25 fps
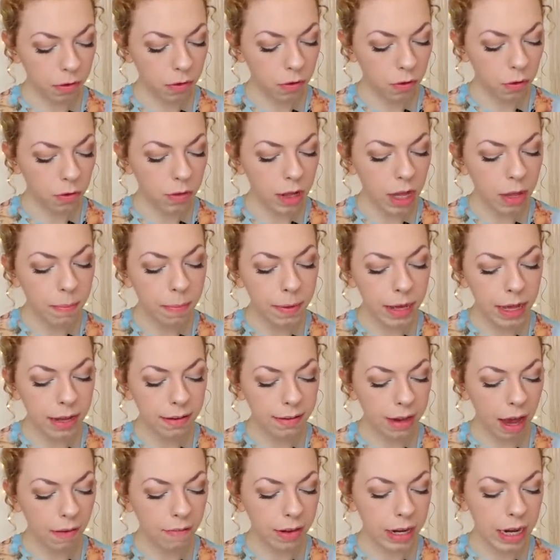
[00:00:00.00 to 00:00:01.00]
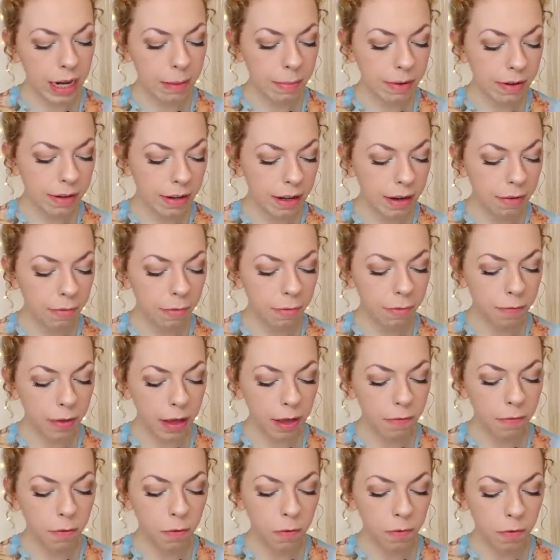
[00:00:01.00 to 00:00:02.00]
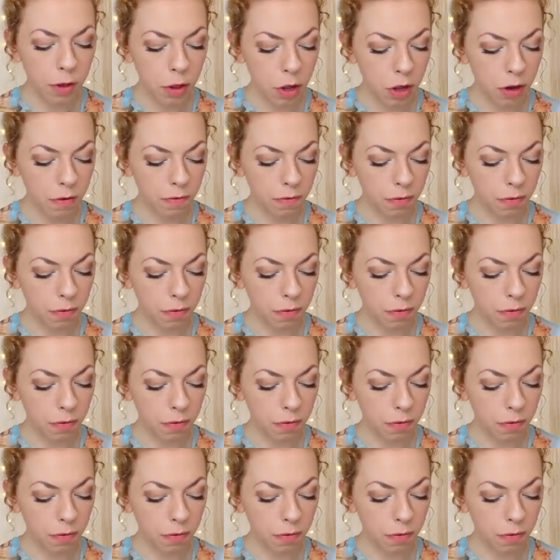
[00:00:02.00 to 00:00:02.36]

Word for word: Soon they begin to have a limited and fearful vision